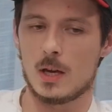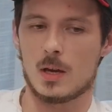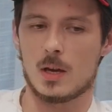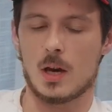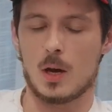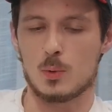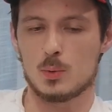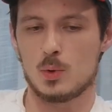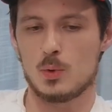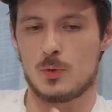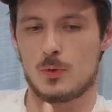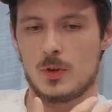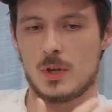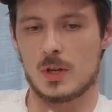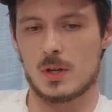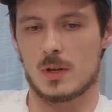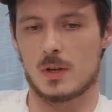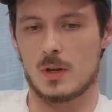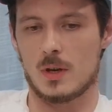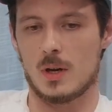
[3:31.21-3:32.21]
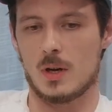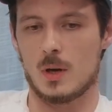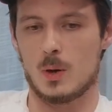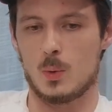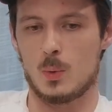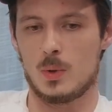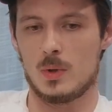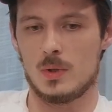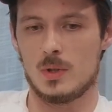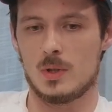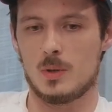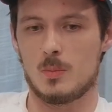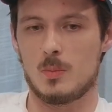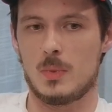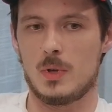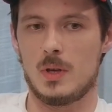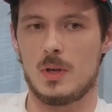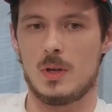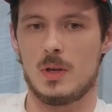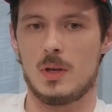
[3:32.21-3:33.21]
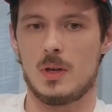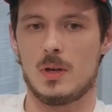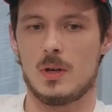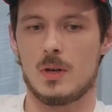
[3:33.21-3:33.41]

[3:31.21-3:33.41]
How do you think, will it be